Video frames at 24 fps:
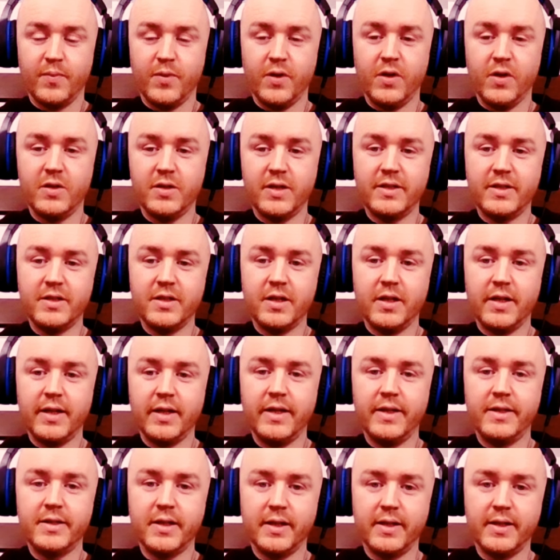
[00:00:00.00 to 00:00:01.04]
because that's not
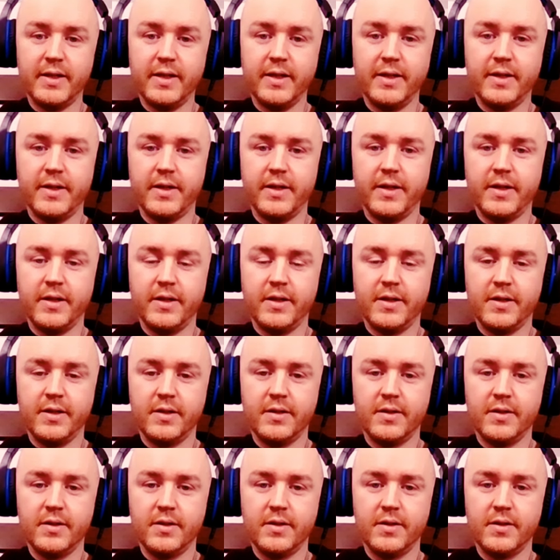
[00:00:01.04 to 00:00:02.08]
its identity.
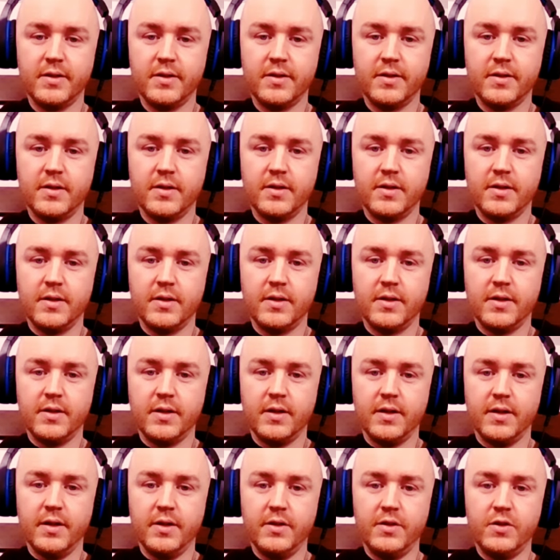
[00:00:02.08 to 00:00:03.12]

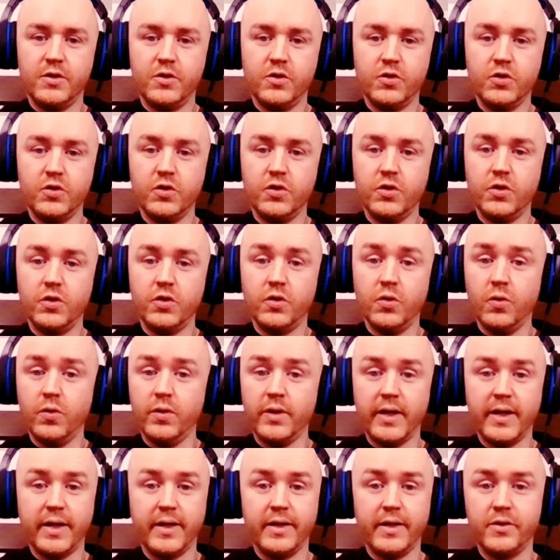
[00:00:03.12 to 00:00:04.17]
It doesn't know
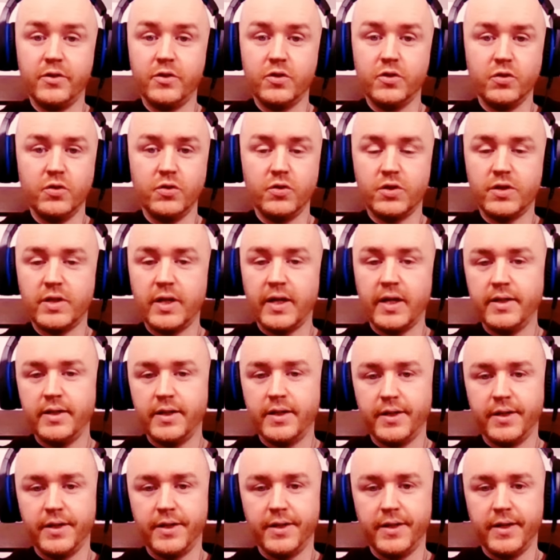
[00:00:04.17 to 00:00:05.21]
that. It doesn't understand
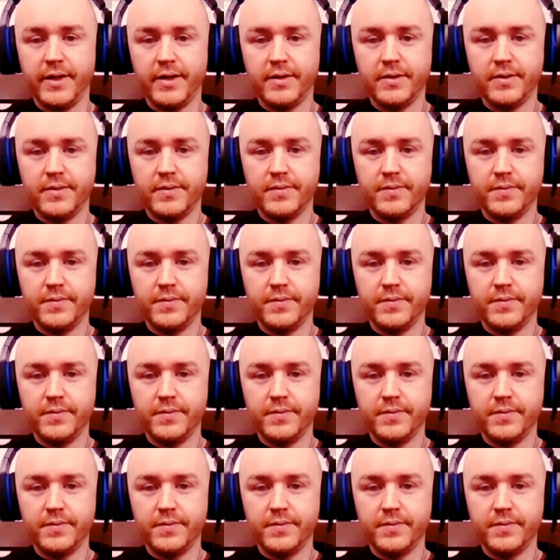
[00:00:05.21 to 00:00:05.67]
any of that.